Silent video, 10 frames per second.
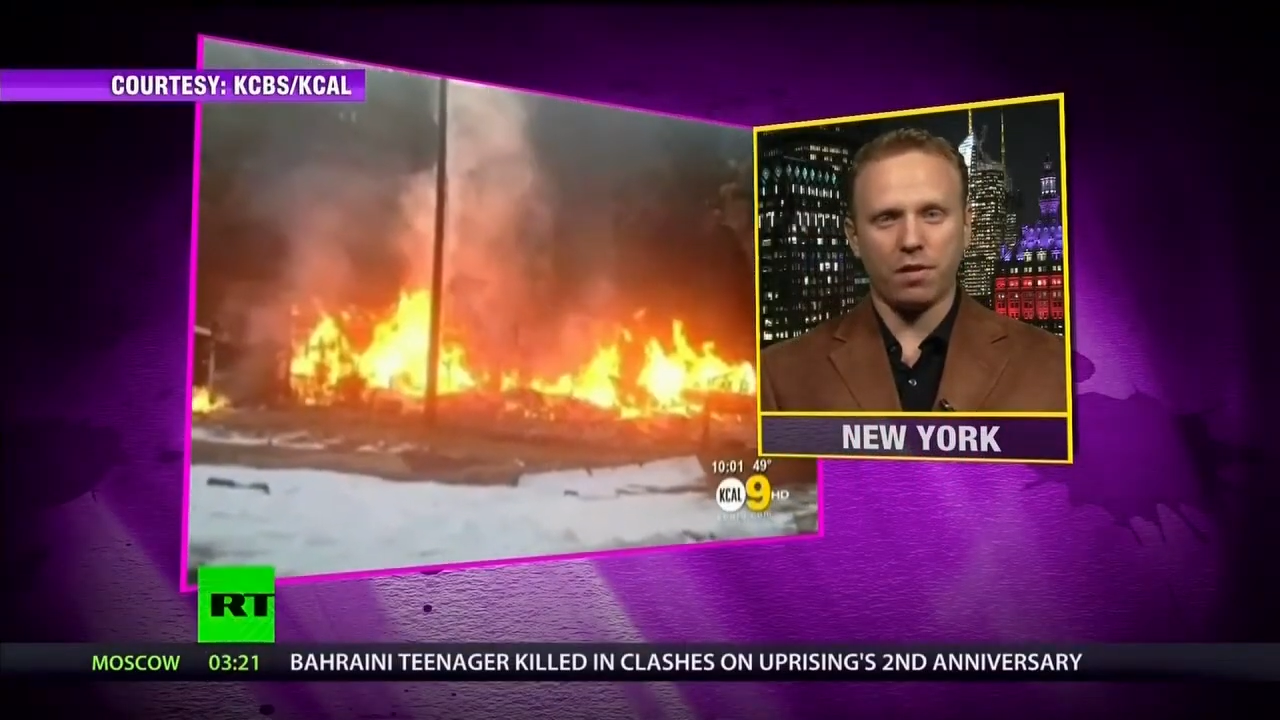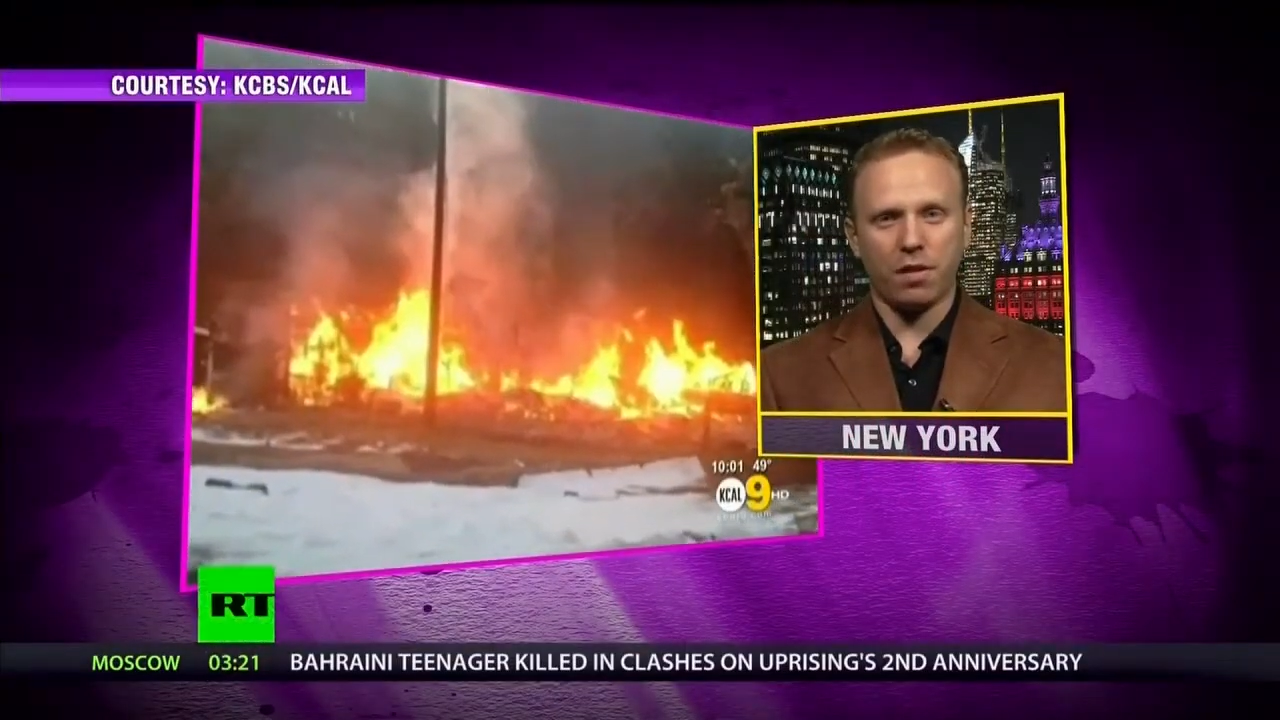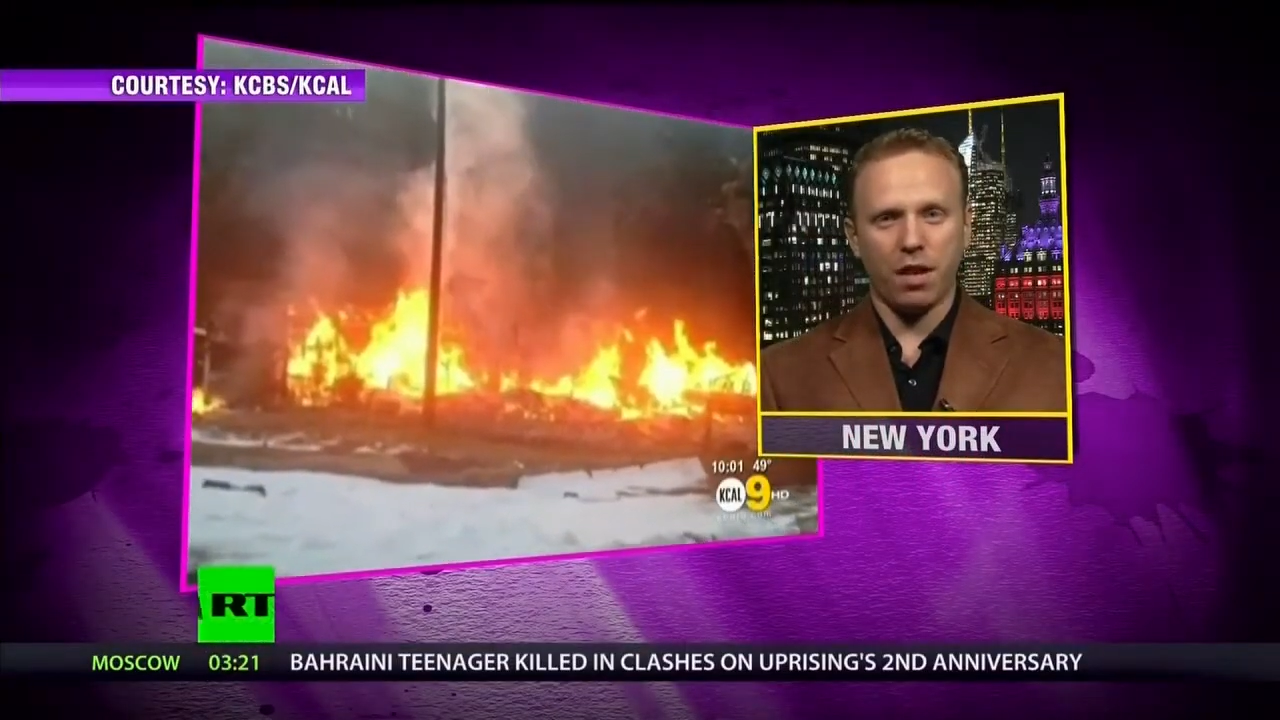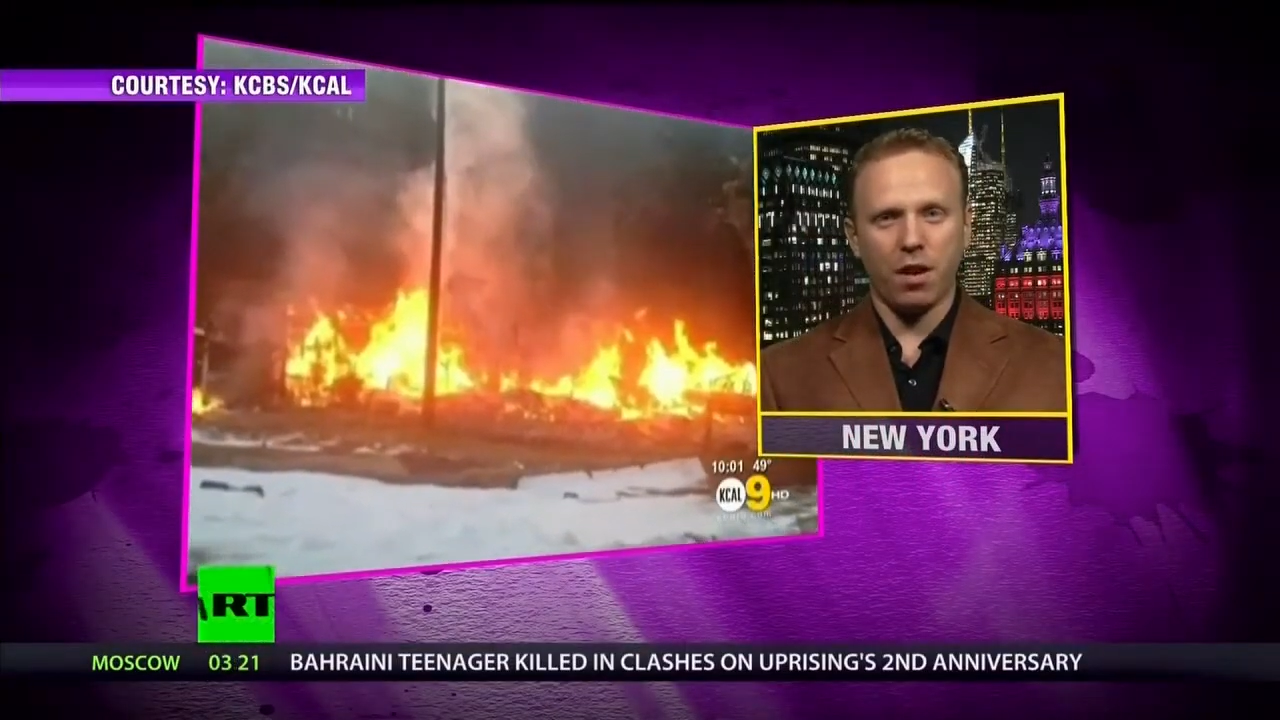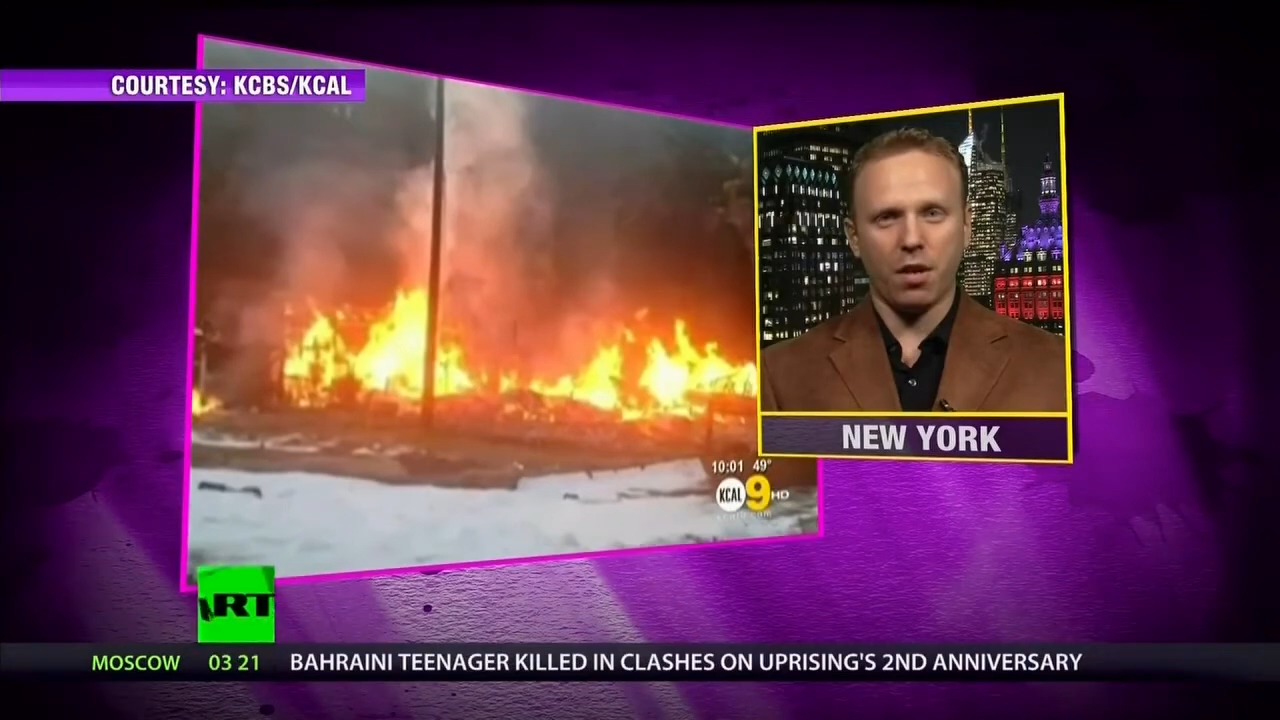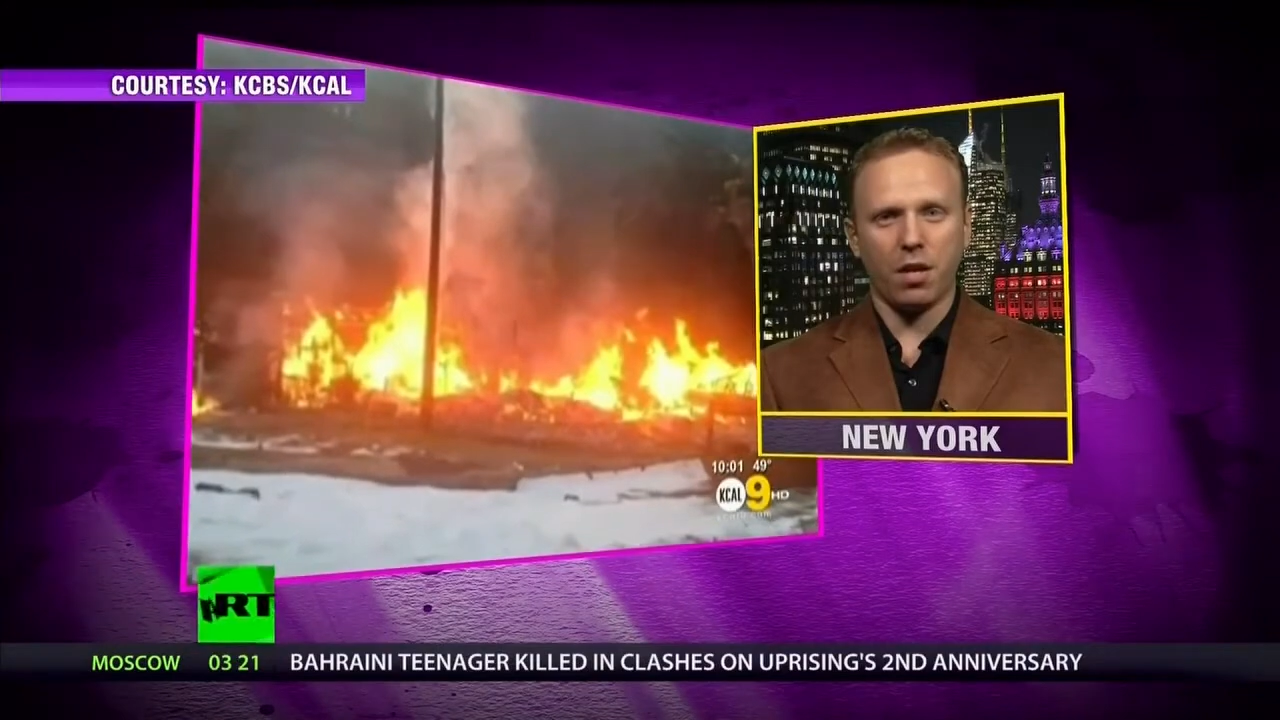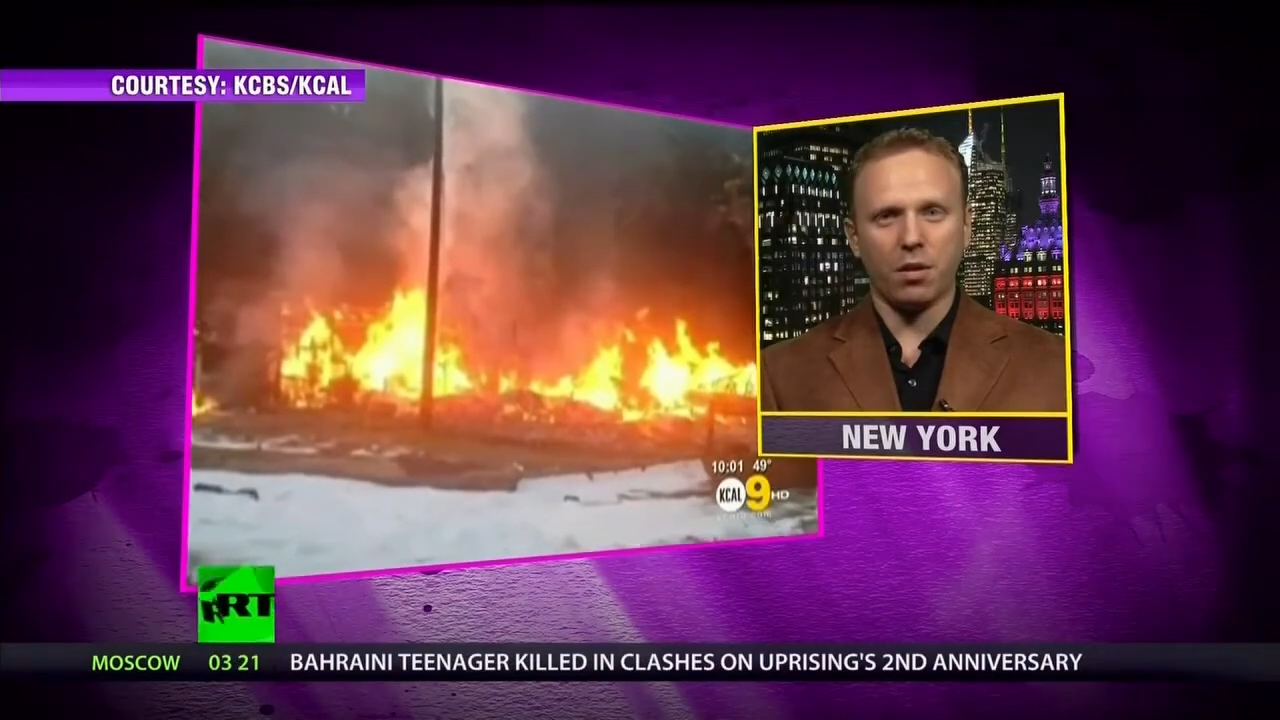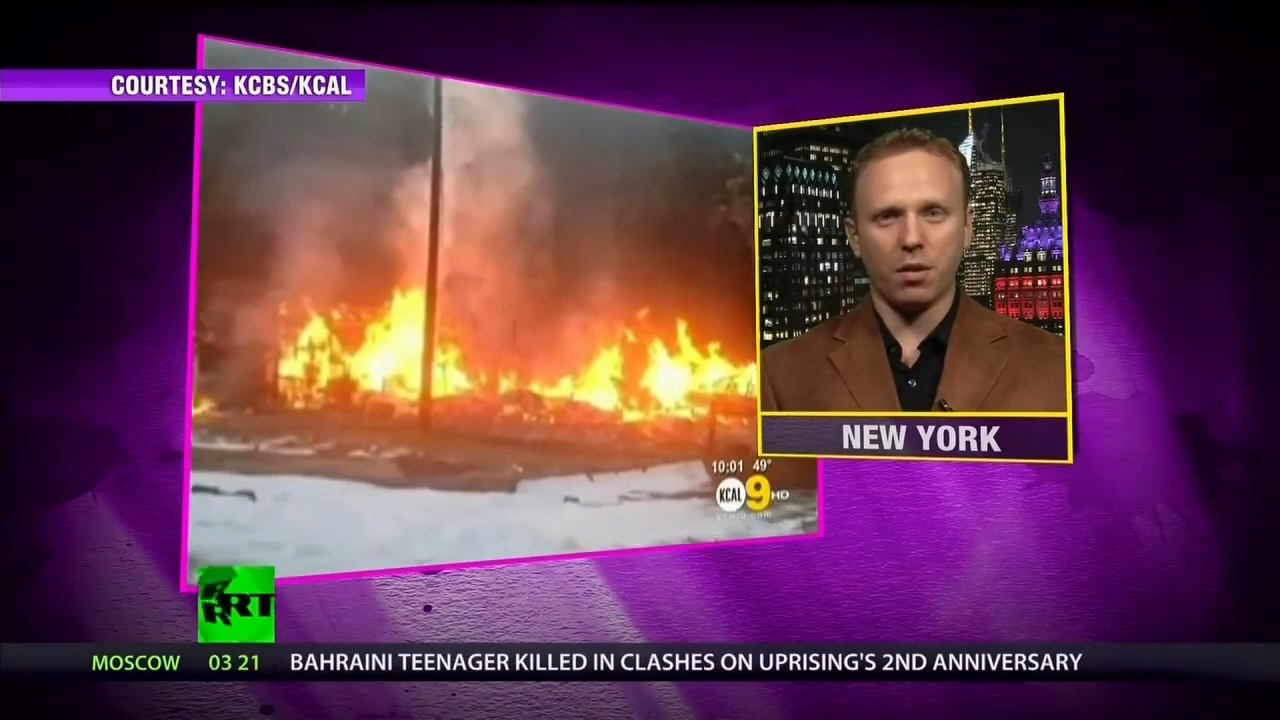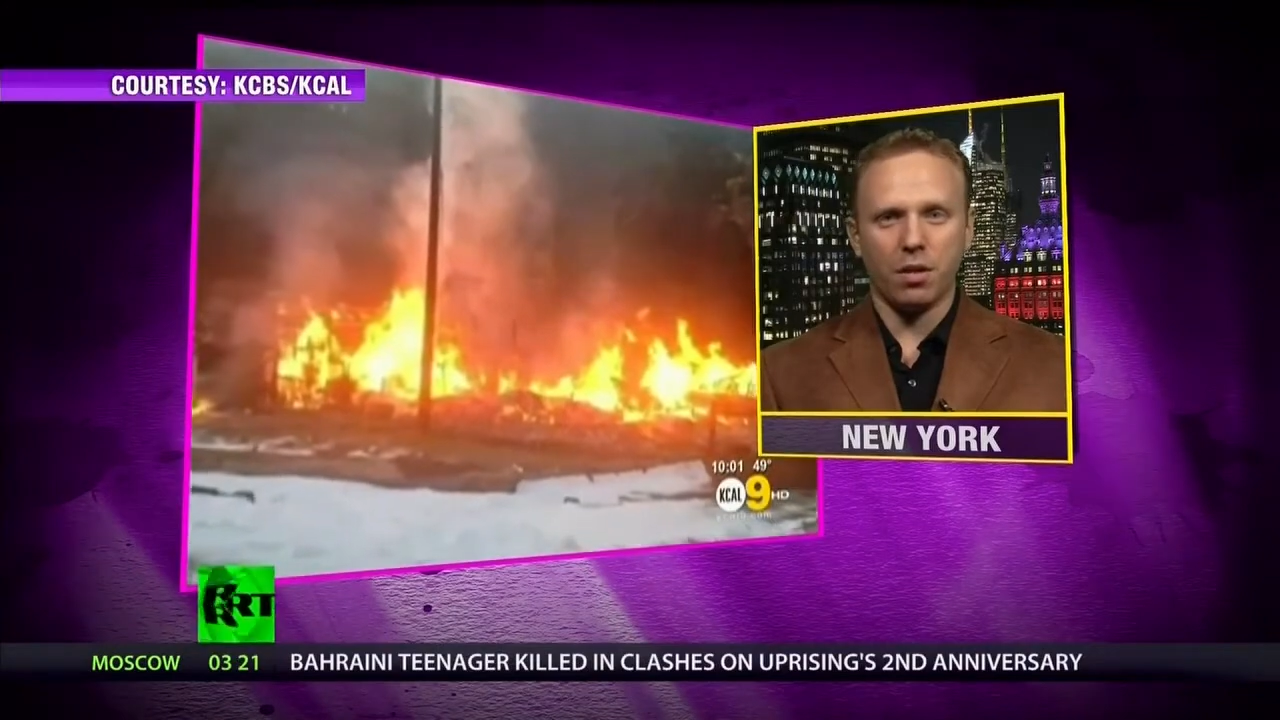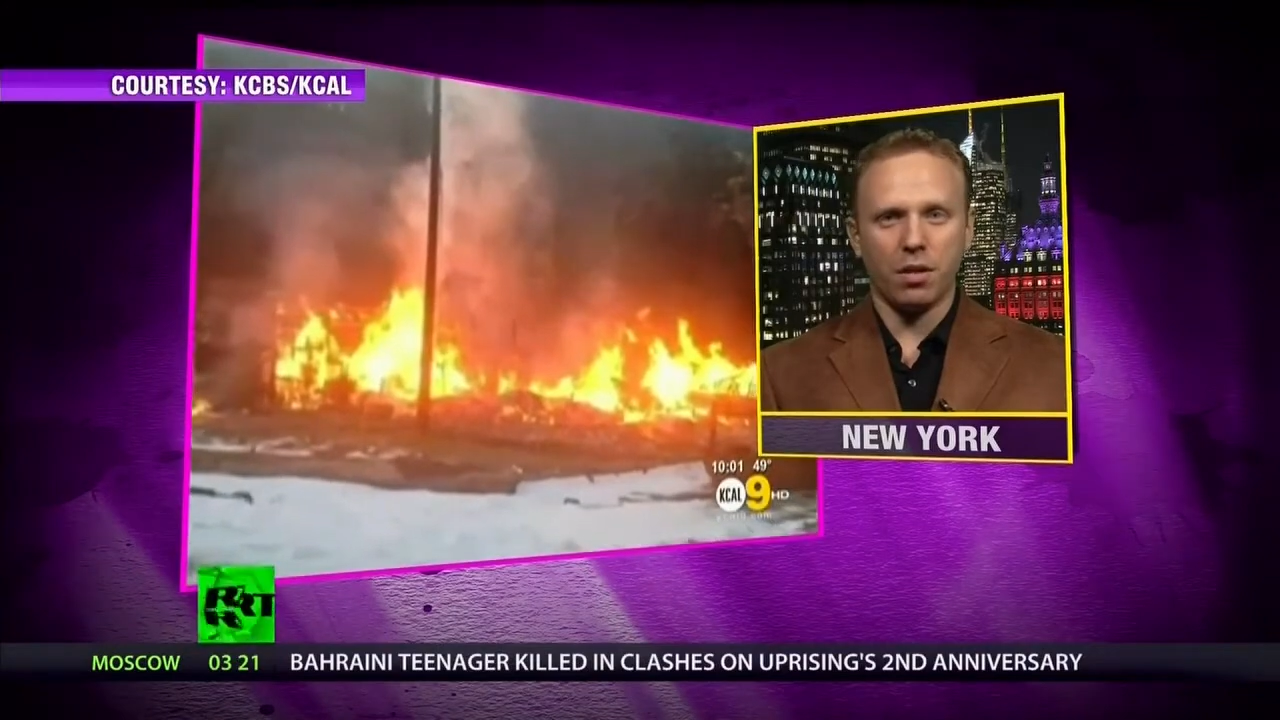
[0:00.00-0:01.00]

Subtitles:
scenario.